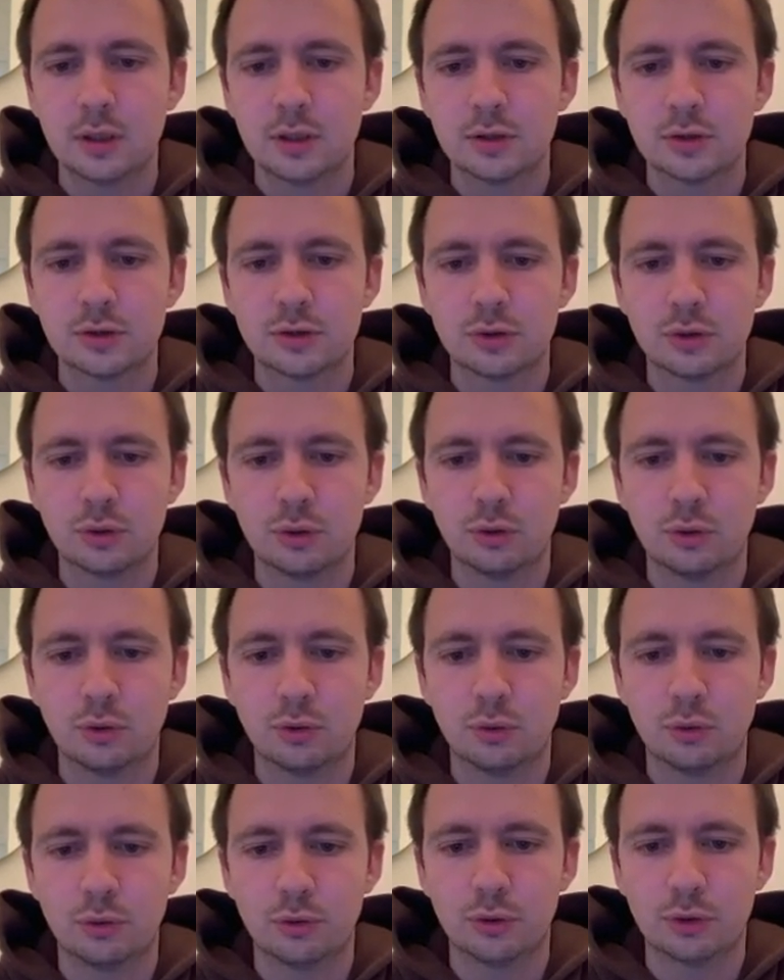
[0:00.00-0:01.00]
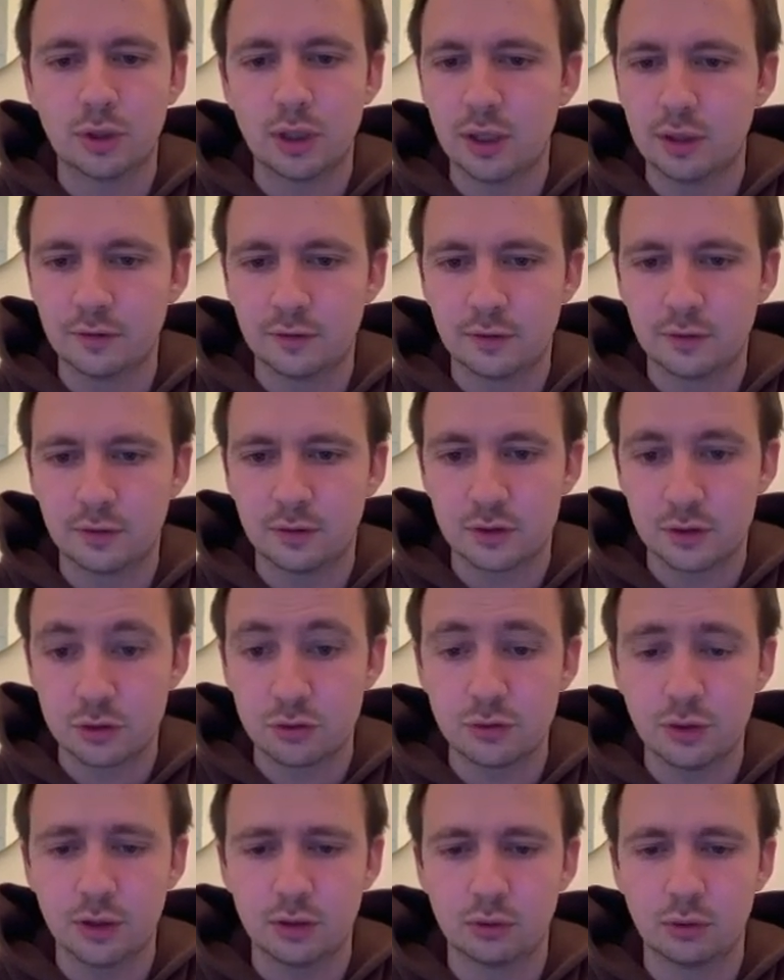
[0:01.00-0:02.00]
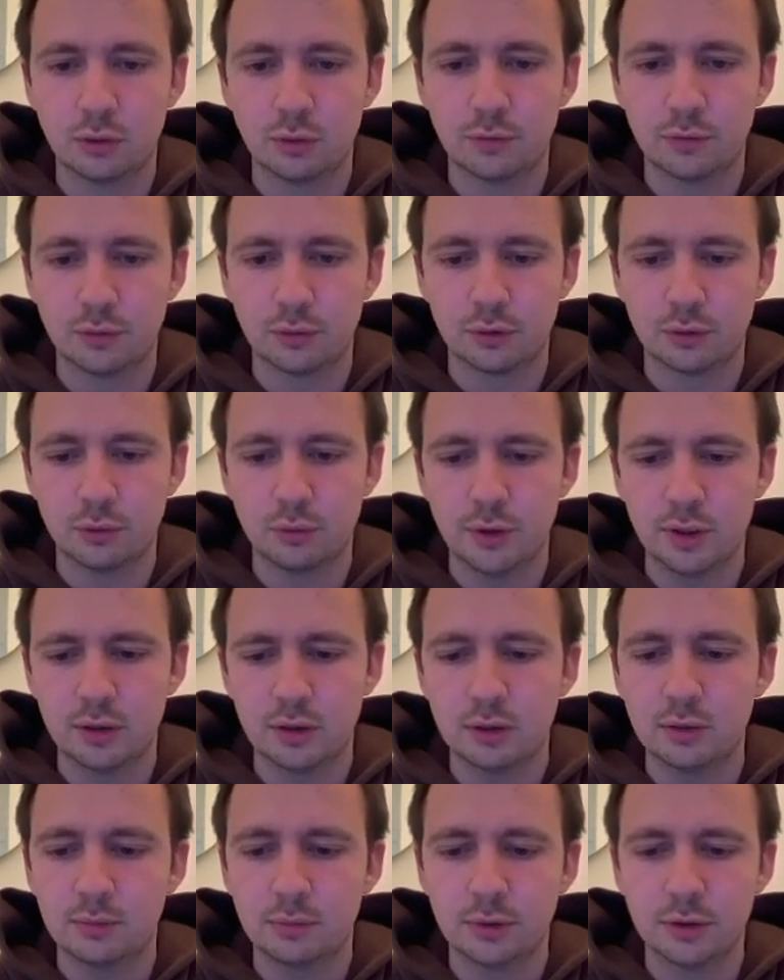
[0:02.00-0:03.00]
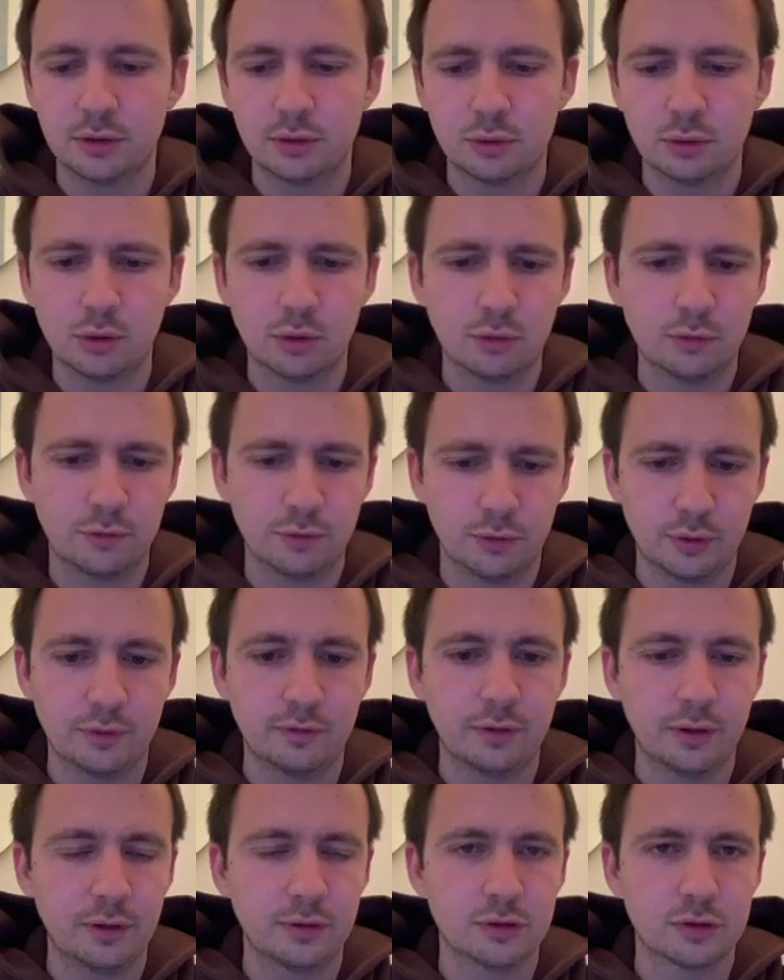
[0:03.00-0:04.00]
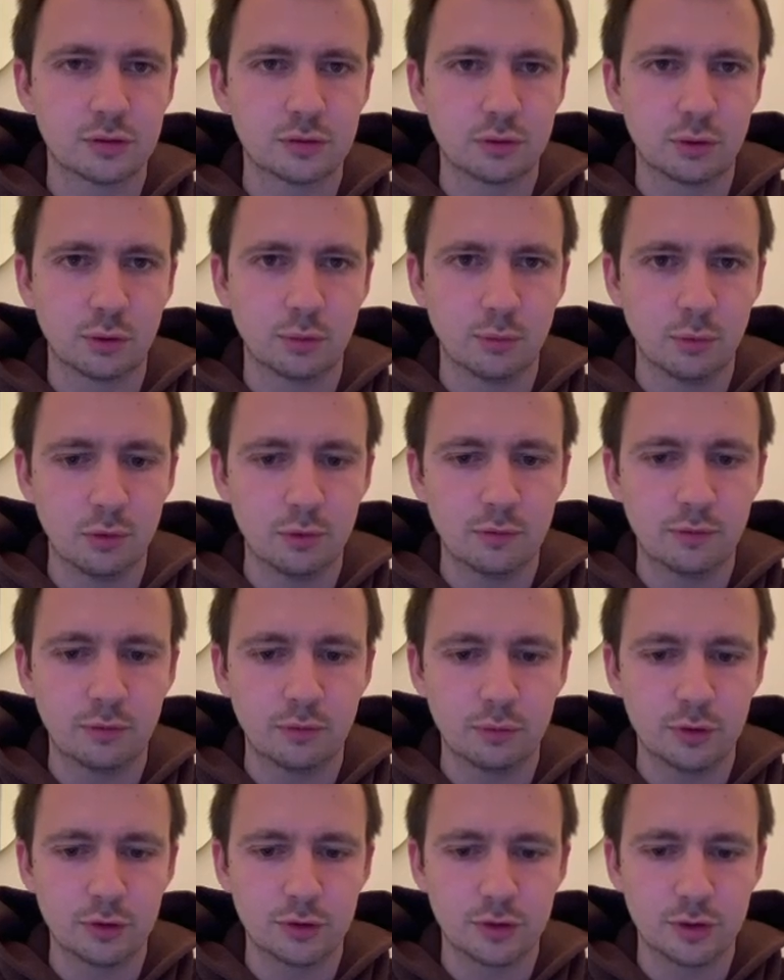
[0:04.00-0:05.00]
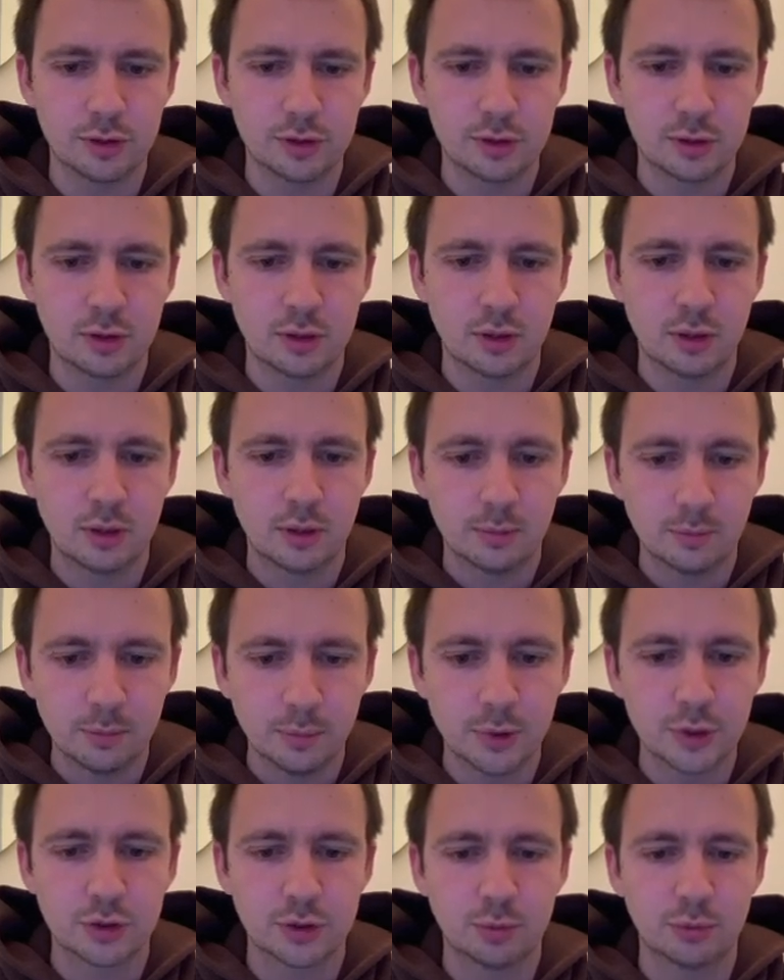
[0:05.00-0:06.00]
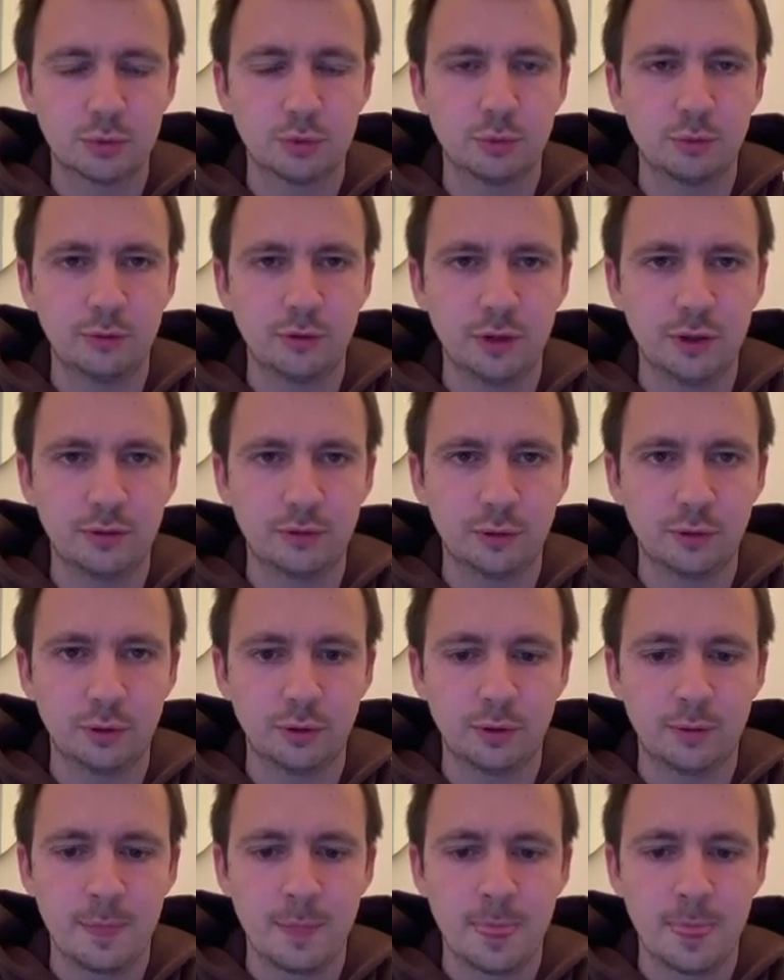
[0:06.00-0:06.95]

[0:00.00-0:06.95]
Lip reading: So you can't straight go for the win, but you go for a very strong move, which is bishop to e4.